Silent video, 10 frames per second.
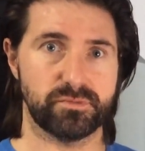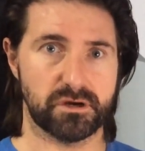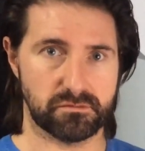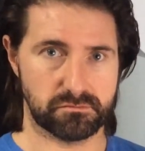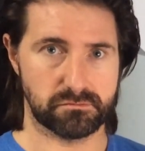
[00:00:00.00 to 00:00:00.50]

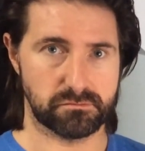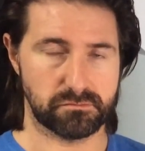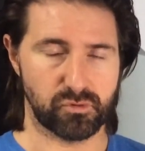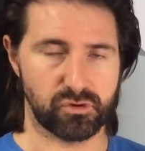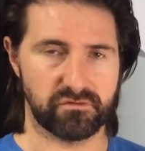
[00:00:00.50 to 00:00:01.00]
but
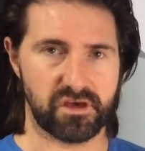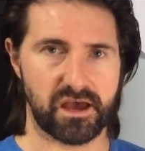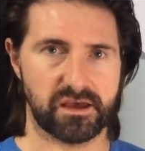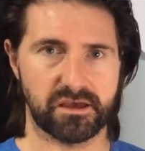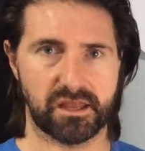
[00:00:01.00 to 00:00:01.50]
more of
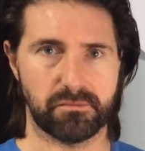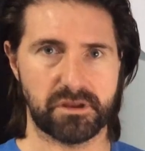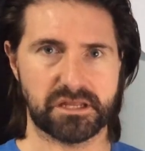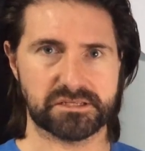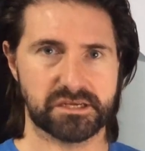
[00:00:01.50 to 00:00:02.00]
that in a
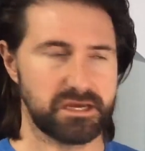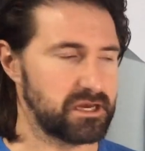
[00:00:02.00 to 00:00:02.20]
minute.